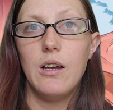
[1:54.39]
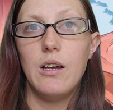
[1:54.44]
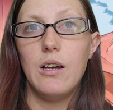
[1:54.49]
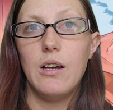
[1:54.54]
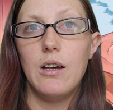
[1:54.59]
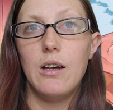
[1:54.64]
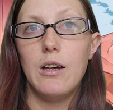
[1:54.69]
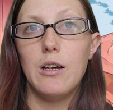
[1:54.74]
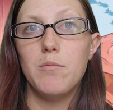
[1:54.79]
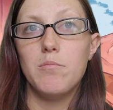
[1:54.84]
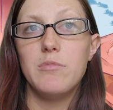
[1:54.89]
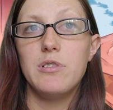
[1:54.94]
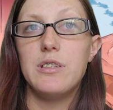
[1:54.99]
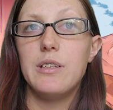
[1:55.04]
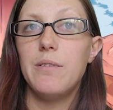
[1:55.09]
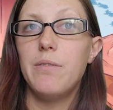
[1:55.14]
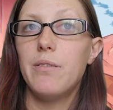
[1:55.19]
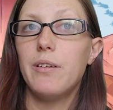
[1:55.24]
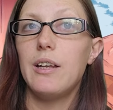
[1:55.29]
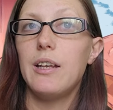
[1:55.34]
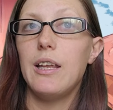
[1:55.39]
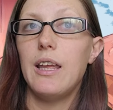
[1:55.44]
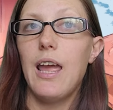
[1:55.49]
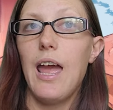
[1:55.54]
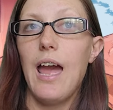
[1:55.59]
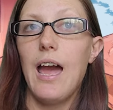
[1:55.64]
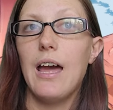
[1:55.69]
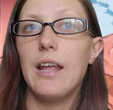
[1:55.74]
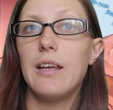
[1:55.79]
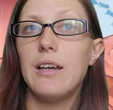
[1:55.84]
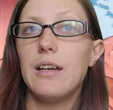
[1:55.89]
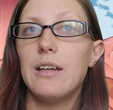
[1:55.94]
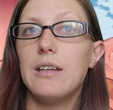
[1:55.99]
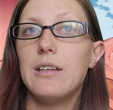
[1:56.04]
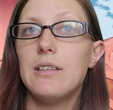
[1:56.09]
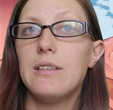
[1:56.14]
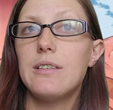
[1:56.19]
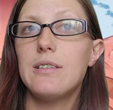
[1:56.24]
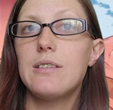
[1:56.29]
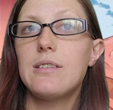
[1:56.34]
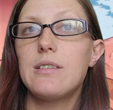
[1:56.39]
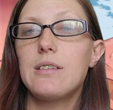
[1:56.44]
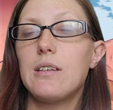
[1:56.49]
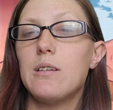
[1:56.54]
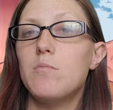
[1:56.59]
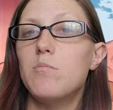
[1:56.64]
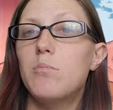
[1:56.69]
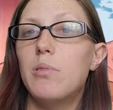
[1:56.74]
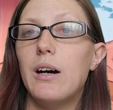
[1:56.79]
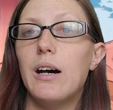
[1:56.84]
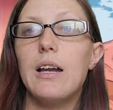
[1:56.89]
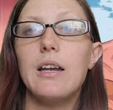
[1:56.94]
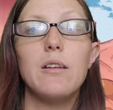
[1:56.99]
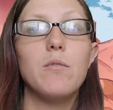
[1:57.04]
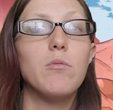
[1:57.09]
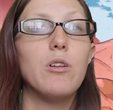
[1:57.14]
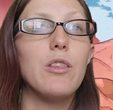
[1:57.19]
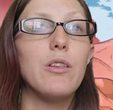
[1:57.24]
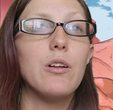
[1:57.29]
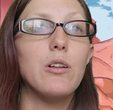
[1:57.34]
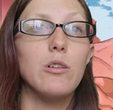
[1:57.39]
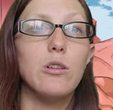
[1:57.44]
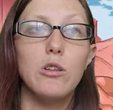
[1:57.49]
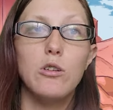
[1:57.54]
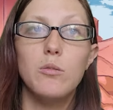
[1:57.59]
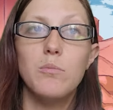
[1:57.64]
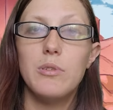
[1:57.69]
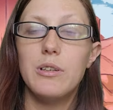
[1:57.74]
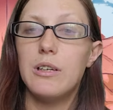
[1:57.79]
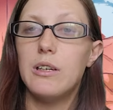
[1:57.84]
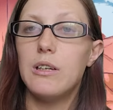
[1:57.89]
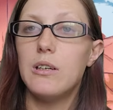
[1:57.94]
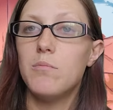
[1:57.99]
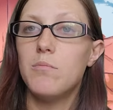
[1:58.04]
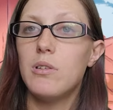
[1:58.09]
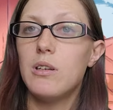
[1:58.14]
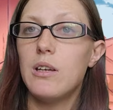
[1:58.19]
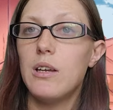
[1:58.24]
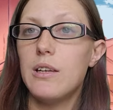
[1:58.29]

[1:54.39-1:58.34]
um, different cations combine with aluminum